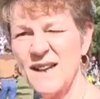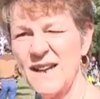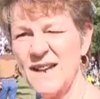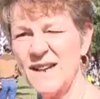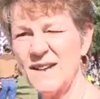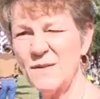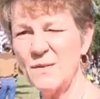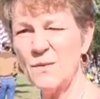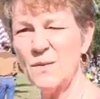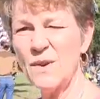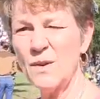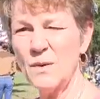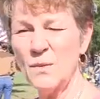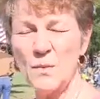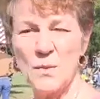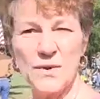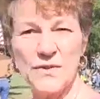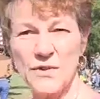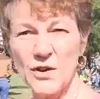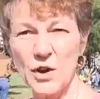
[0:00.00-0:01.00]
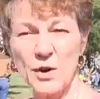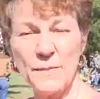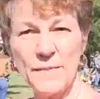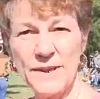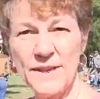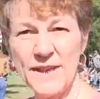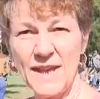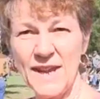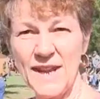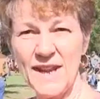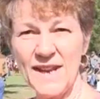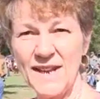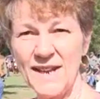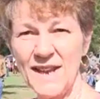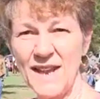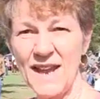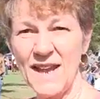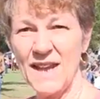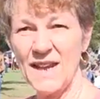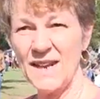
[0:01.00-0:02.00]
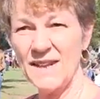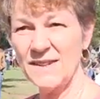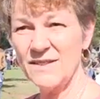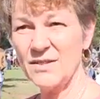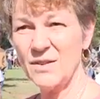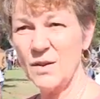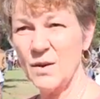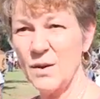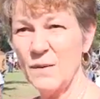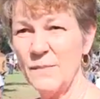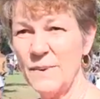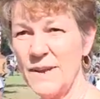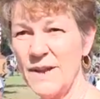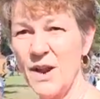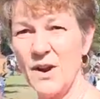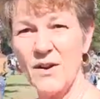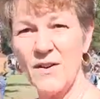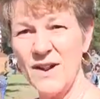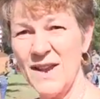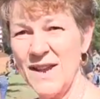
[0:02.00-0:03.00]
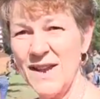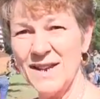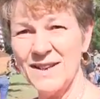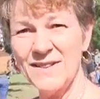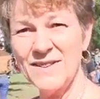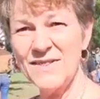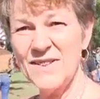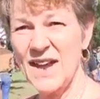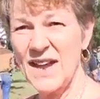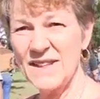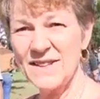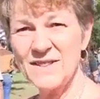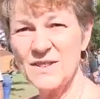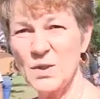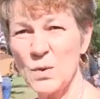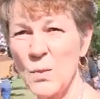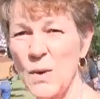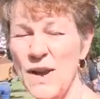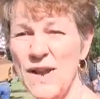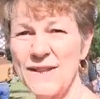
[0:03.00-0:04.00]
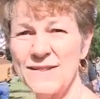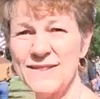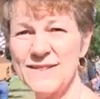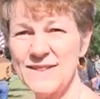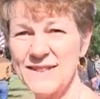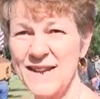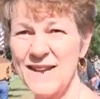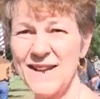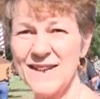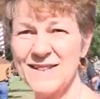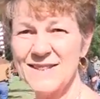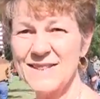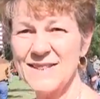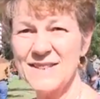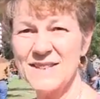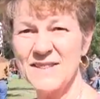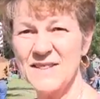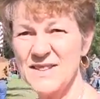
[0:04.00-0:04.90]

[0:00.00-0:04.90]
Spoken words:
It was our beginning, and it's going to be our end. That's the way it stands.